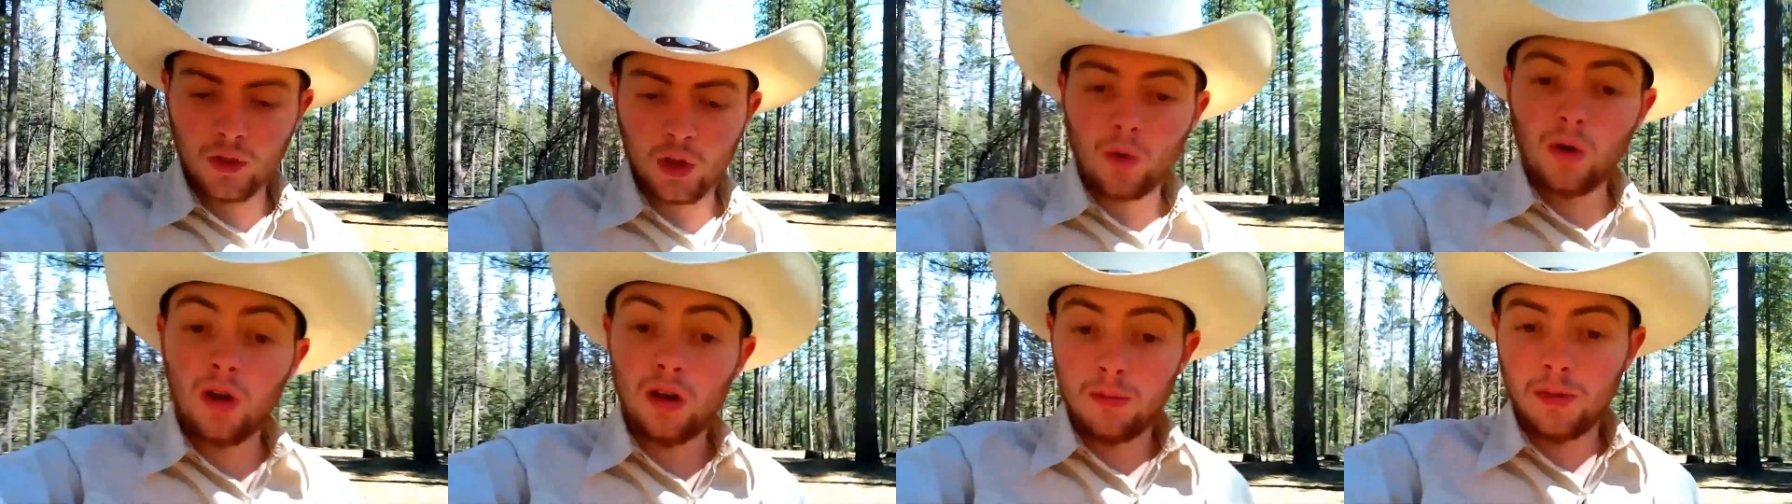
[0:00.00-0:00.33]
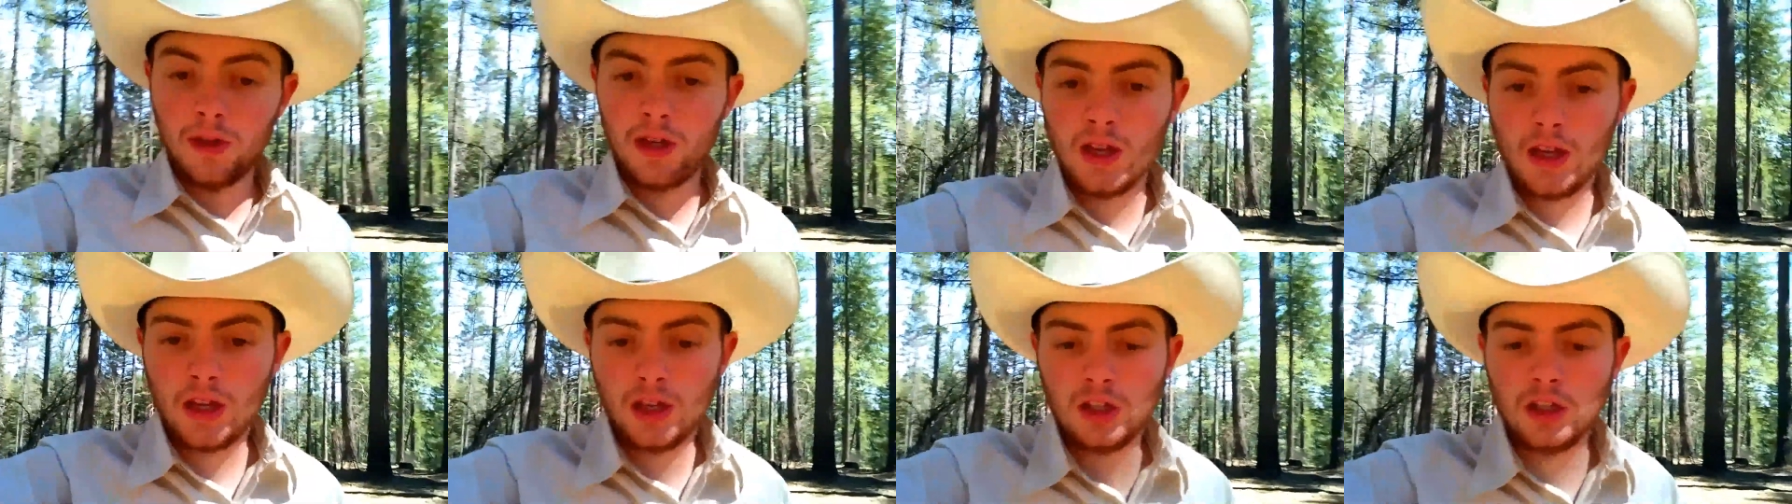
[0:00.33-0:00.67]
Quite a
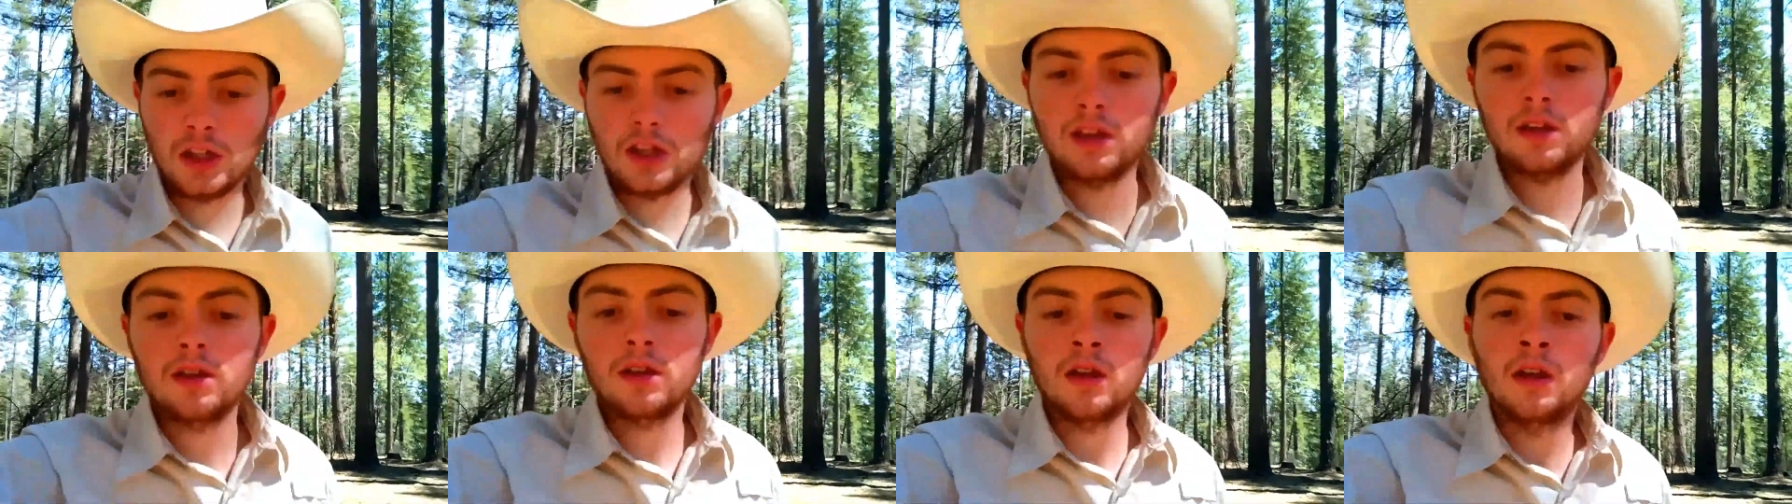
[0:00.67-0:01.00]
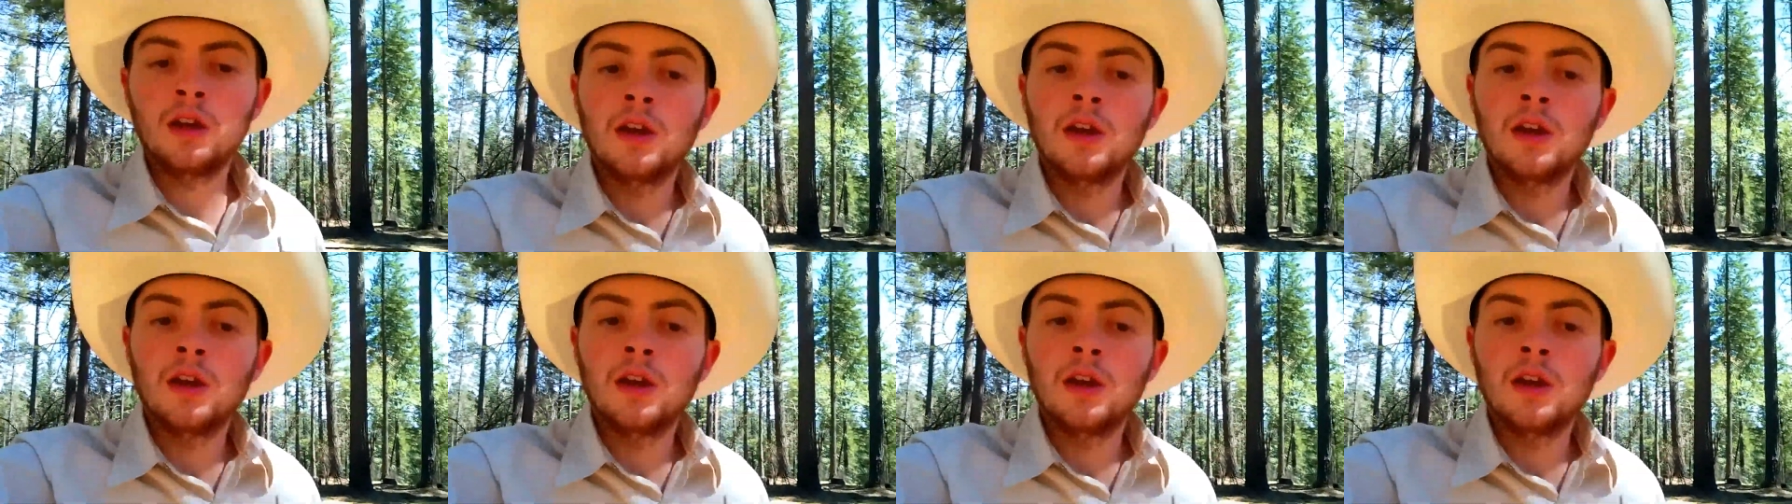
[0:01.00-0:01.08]
bit, actually.